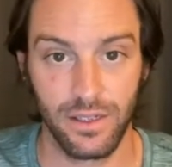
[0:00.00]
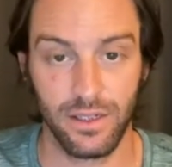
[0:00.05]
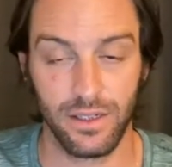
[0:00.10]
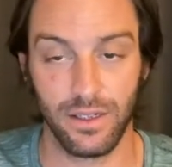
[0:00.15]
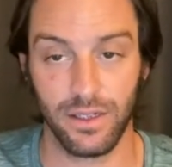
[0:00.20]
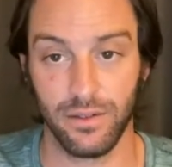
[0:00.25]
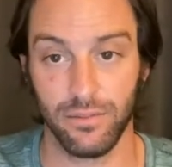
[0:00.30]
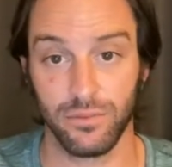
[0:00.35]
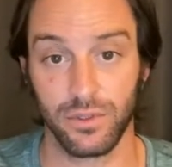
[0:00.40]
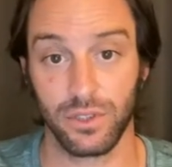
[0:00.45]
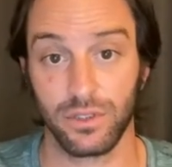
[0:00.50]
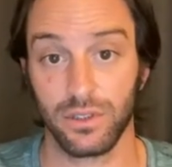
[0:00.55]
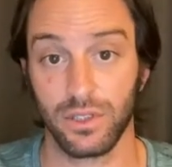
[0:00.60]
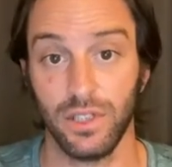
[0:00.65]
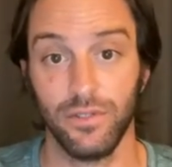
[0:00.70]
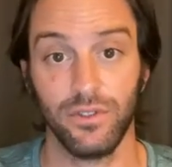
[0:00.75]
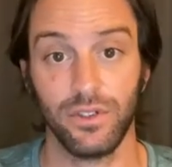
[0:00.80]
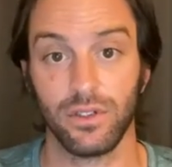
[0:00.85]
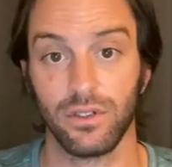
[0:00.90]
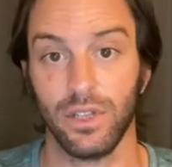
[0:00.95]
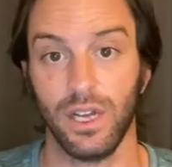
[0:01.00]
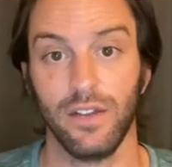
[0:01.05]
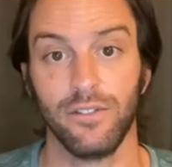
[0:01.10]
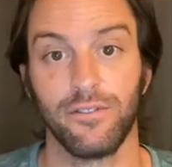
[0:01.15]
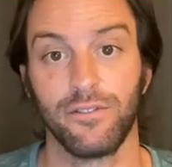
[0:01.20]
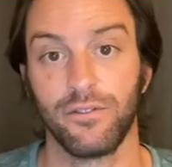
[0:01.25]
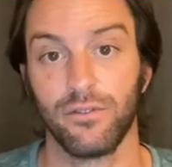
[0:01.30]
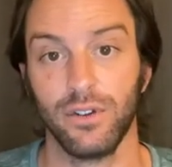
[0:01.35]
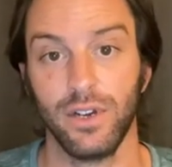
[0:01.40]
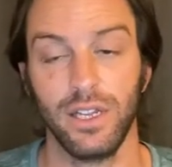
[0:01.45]
um, just living your life
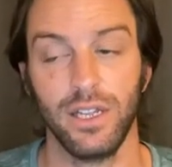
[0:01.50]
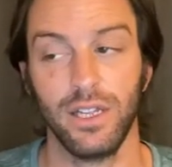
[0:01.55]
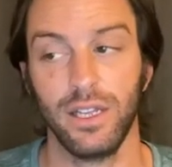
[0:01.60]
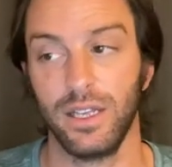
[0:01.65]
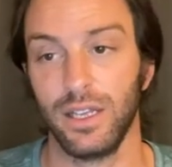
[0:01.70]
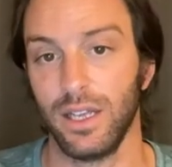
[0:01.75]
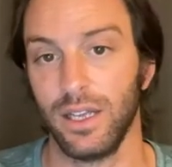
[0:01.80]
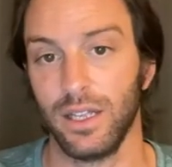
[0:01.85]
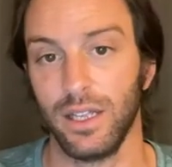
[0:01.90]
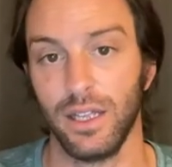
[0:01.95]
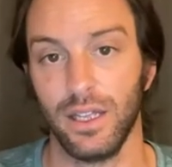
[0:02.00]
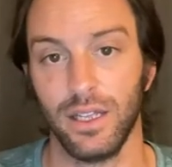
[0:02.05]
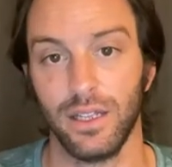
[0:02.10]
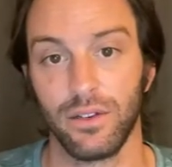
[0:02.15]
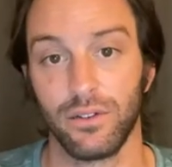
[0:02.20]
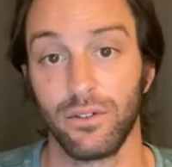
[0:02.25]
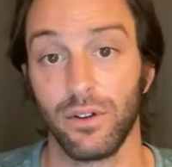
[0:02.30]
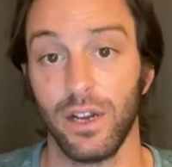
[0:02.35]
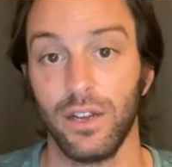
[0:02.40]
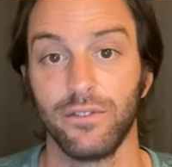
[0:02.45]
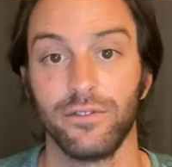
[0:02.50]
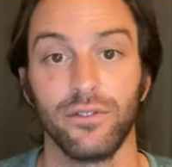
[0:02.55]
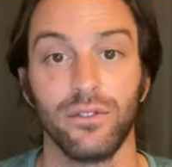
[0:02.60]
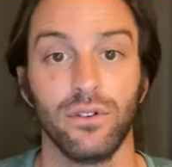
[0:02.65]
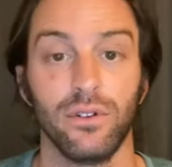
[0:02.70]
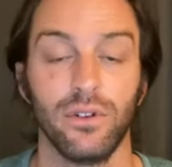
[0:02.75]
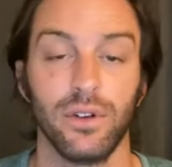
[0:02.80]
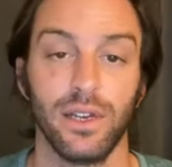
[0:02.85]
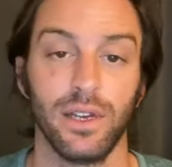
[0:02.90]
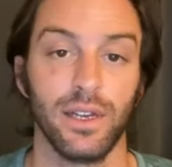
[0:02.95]
free and, and,
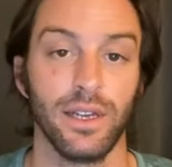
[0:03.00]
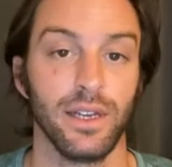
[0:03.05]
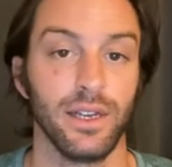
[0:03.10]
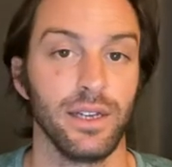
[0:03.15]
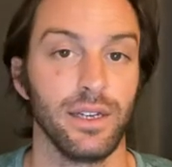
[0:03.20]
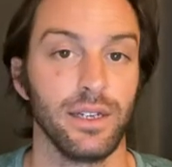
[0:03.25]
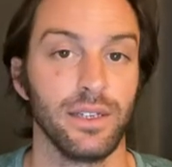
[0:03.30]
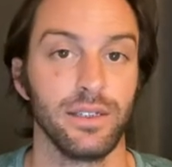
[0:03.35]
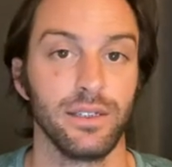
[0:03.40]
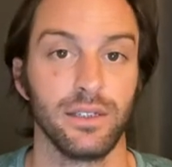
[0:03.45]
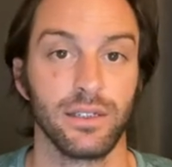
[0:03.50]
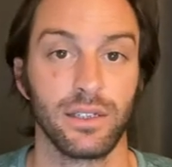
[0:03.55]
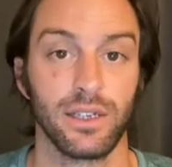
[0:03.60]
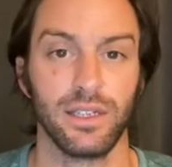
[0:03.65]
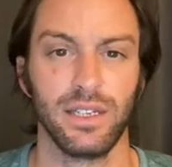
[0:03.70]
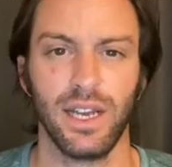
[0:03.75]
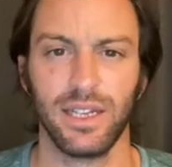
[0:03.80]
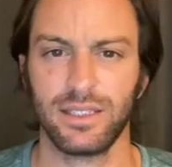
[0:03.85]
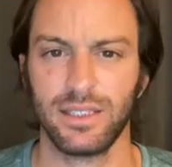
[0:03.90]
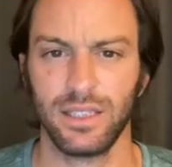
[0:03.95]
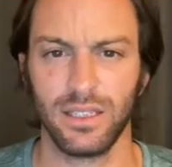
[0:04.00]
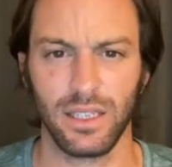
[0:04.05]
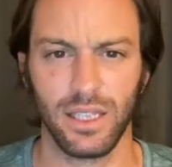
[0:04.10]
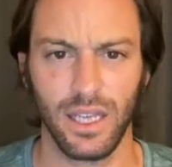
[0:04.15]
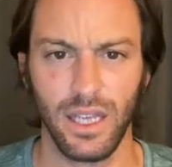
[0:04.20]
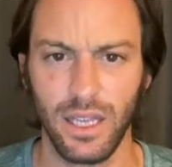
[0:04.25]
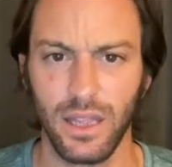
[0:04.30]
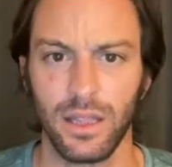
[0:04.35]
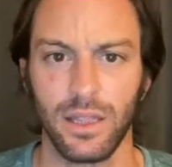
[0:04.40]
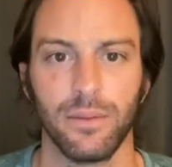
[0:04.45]
grateful and connecting
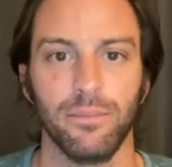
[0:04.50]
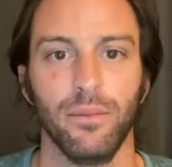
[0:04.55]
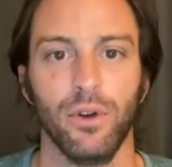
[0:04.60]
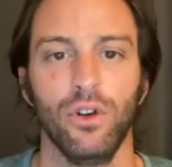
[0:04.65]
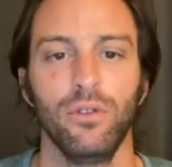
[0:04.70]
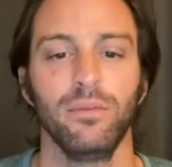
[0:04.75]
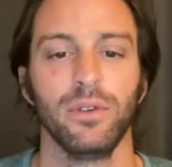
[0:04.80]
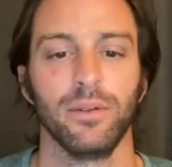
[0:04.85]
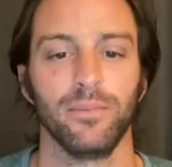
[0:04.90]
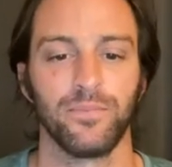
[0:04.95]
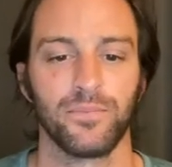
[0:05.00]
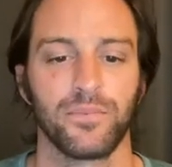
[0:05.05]
in the moment